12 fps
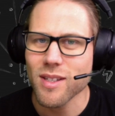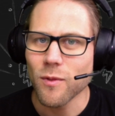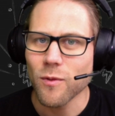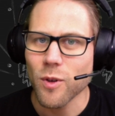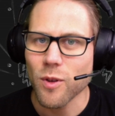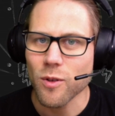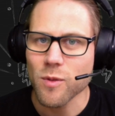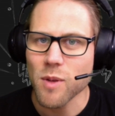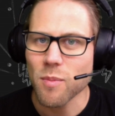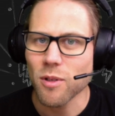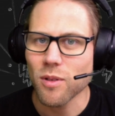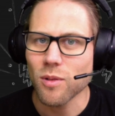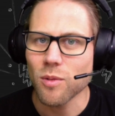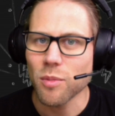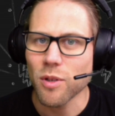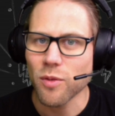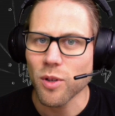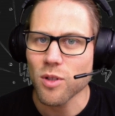For those people who
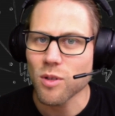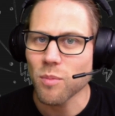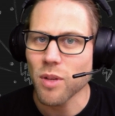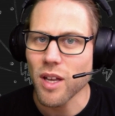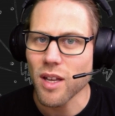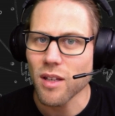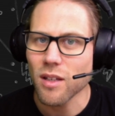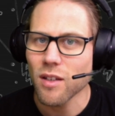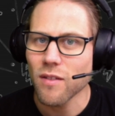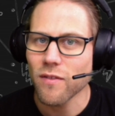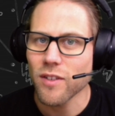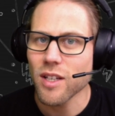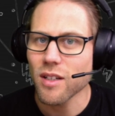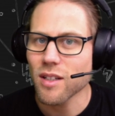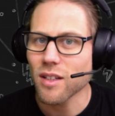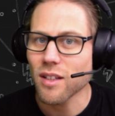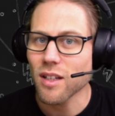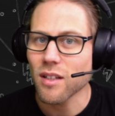prefer to pay fiat
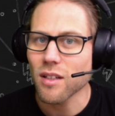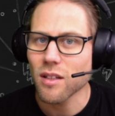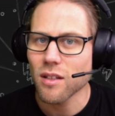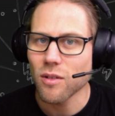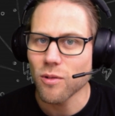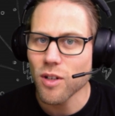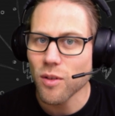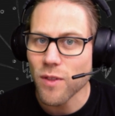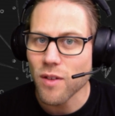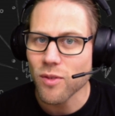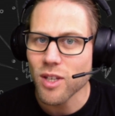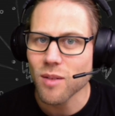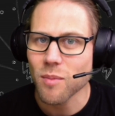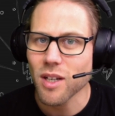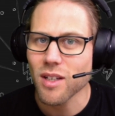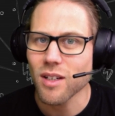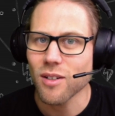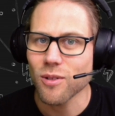and get rid of their fiat
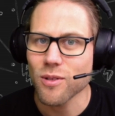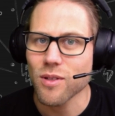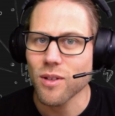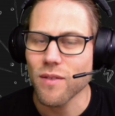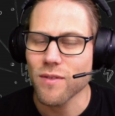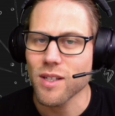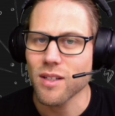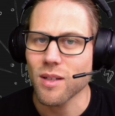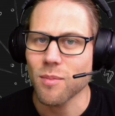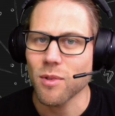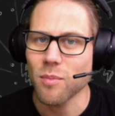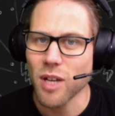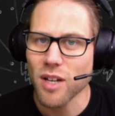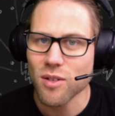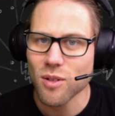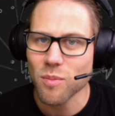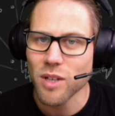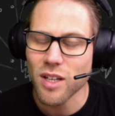money, I also have set up a
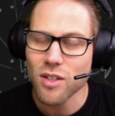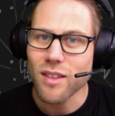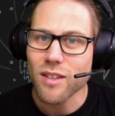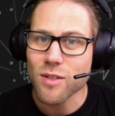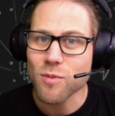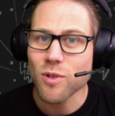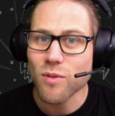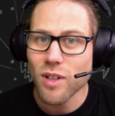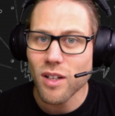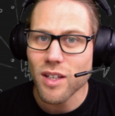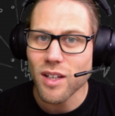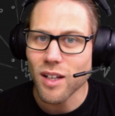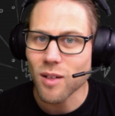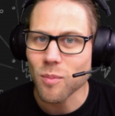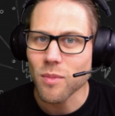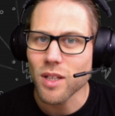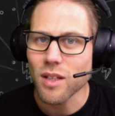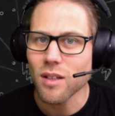Patreon page. This would really
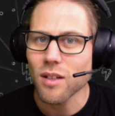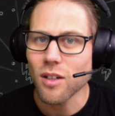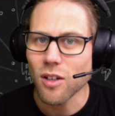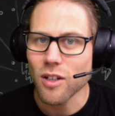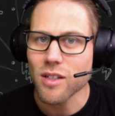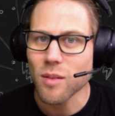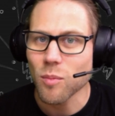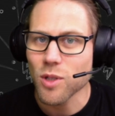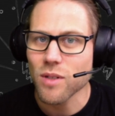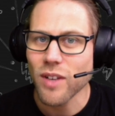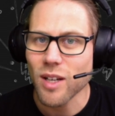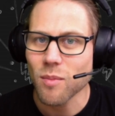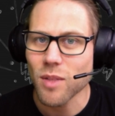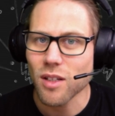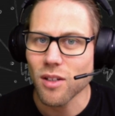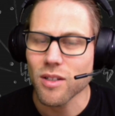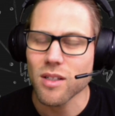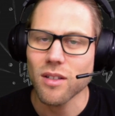help me a lot and motivate me a
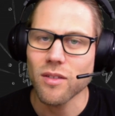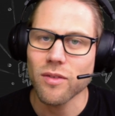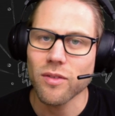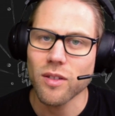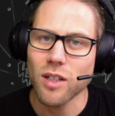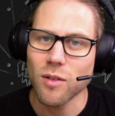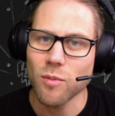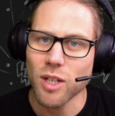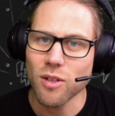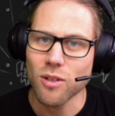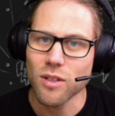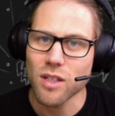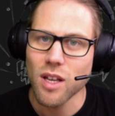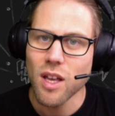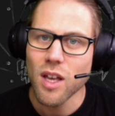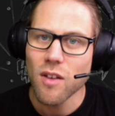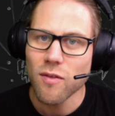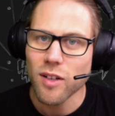lot if we could
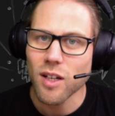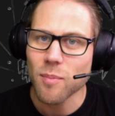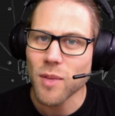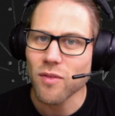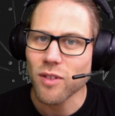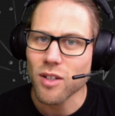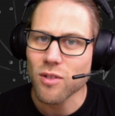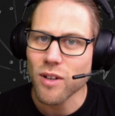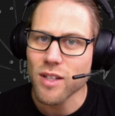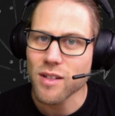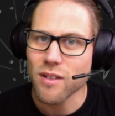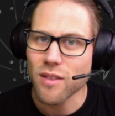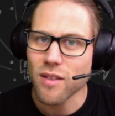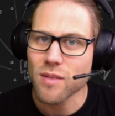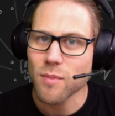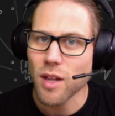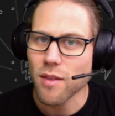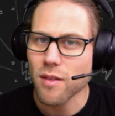fill up my fundraiser in
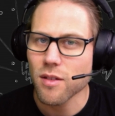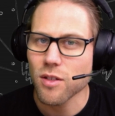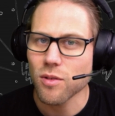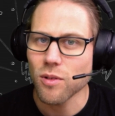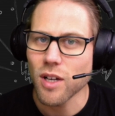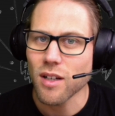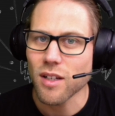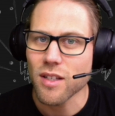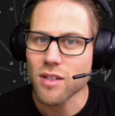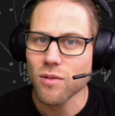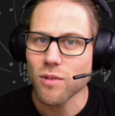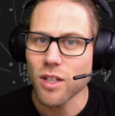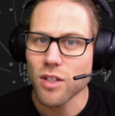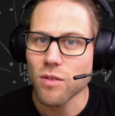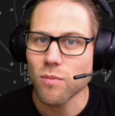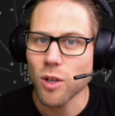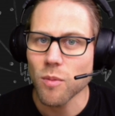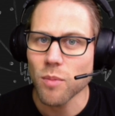this month to at least
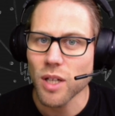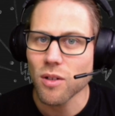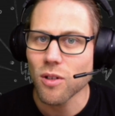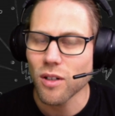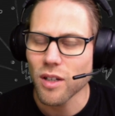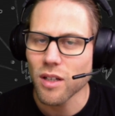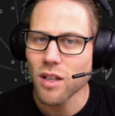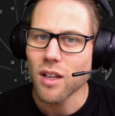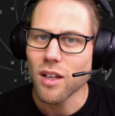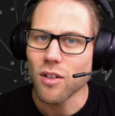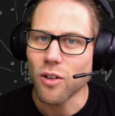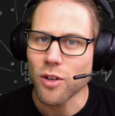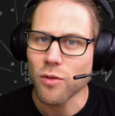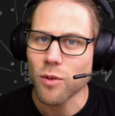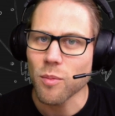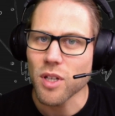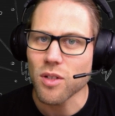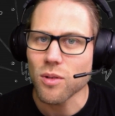reach 1 Bitcoin in order for
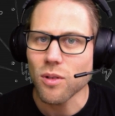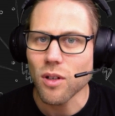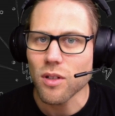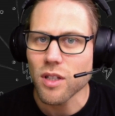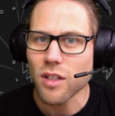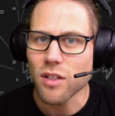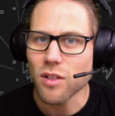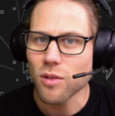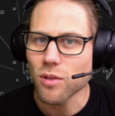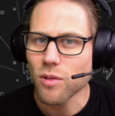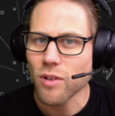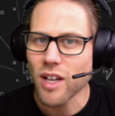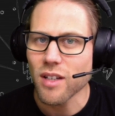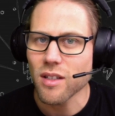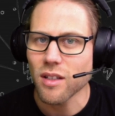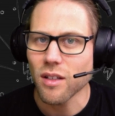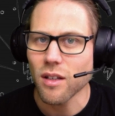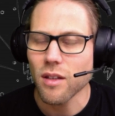me to continue
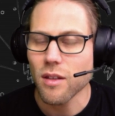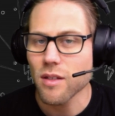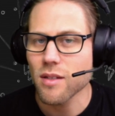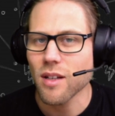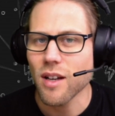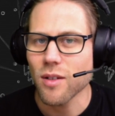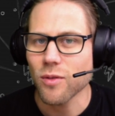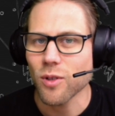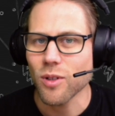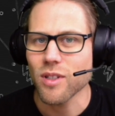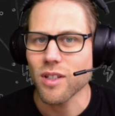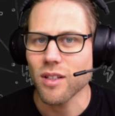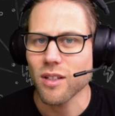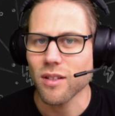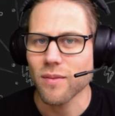creating this kind of content.